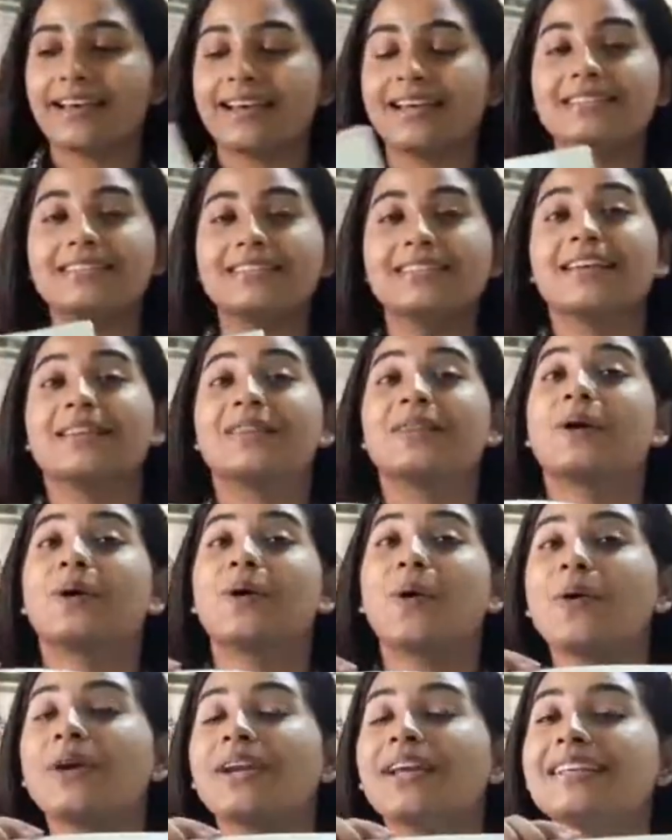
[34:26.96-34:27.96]
is the
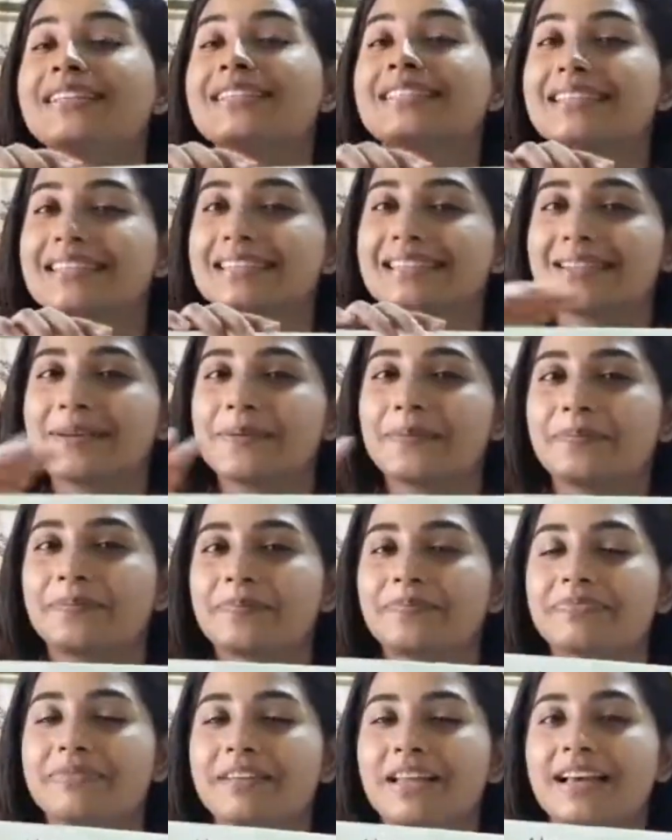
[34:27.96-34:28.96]
coding system.
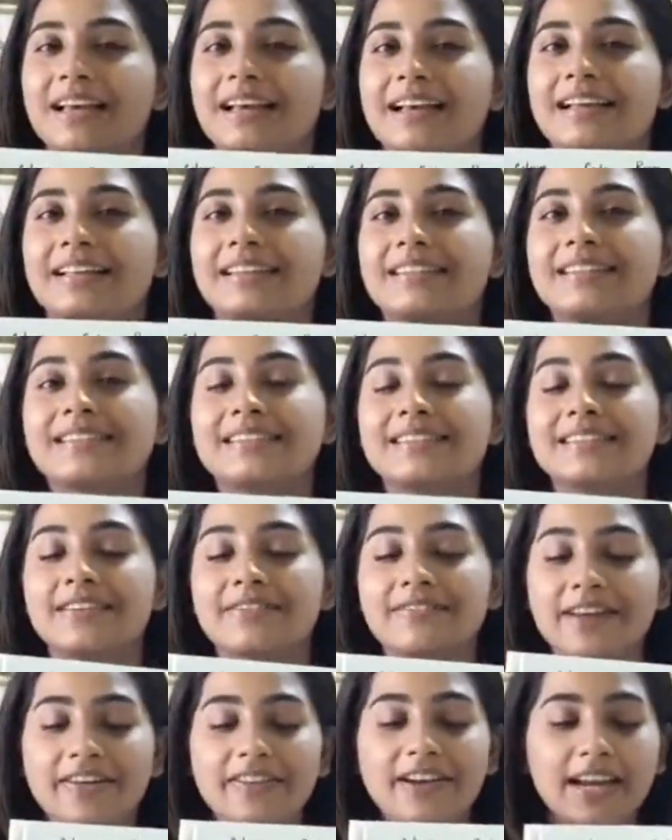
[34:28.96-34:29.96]
This is
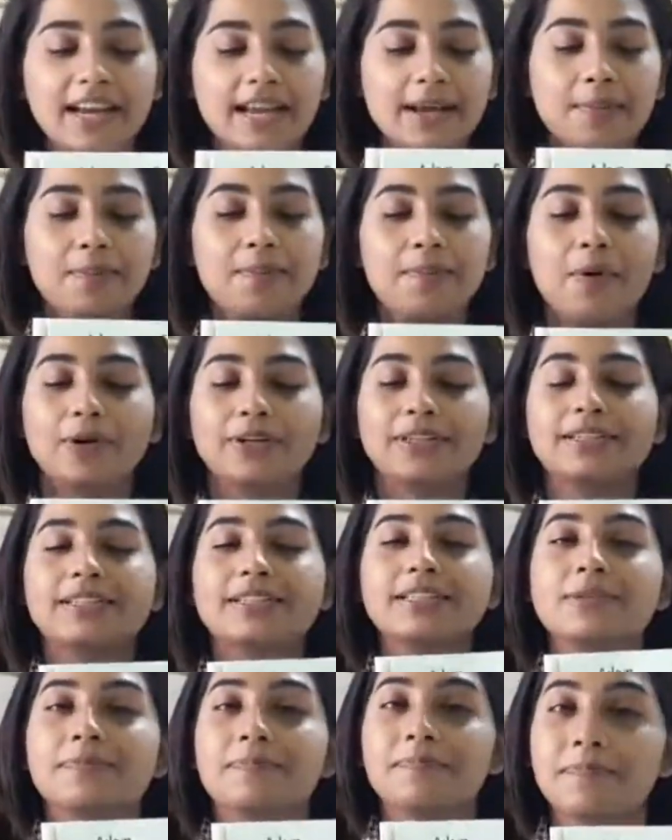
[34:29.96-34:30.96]
a very
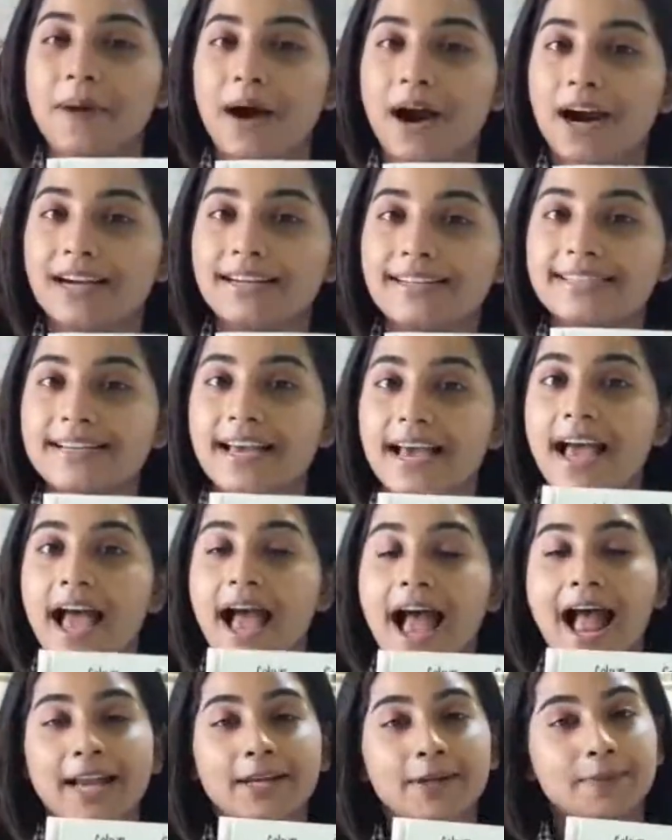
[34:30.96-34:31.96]
important part,
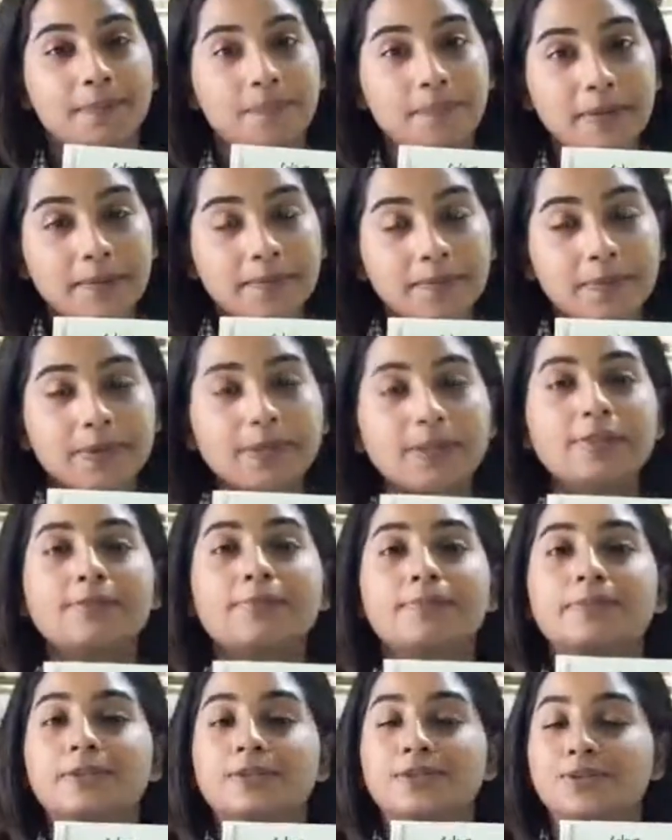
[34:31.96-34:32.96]
and
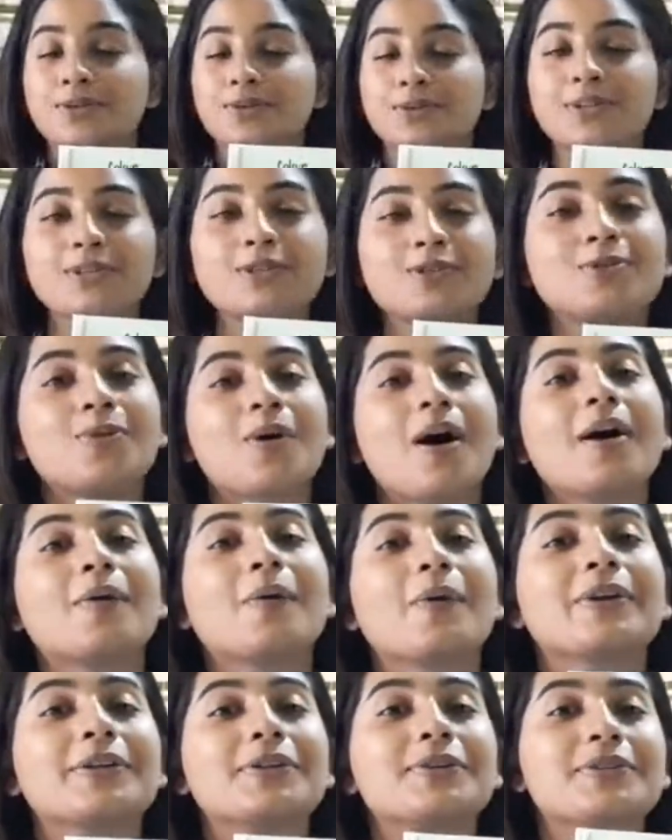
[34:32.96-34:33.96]
the students who are
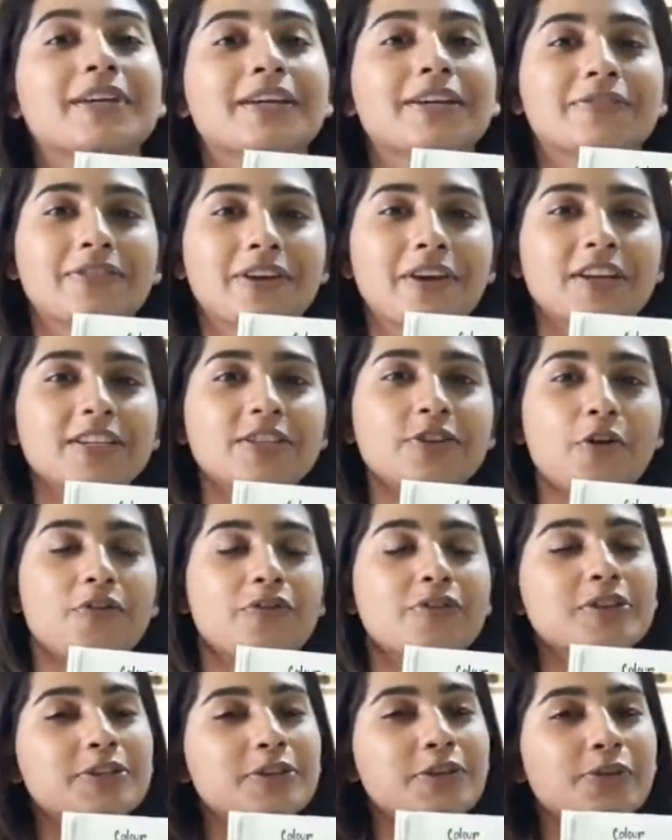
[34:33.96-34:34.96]
going to take front
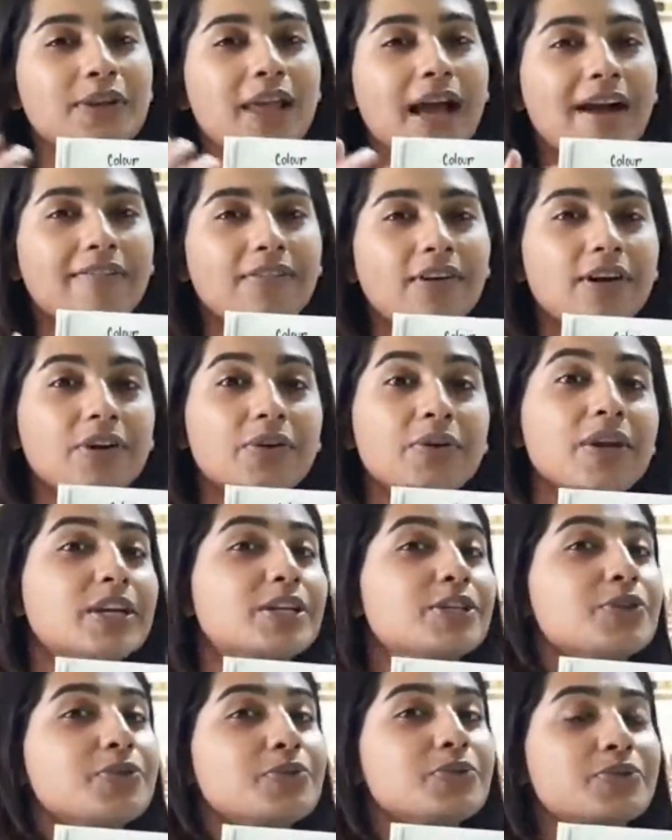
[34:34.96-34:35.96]
office, you will have a
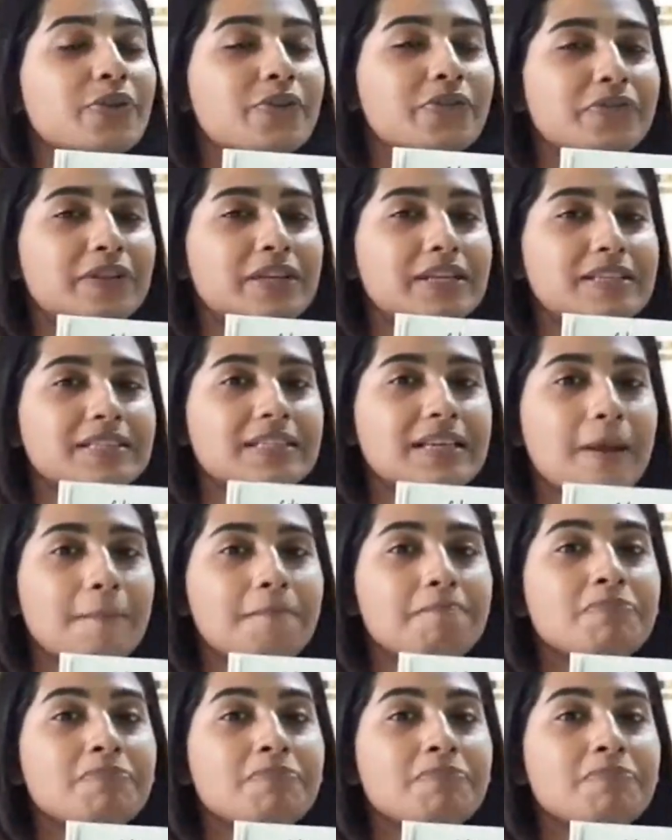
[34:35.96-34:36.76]
great use of this.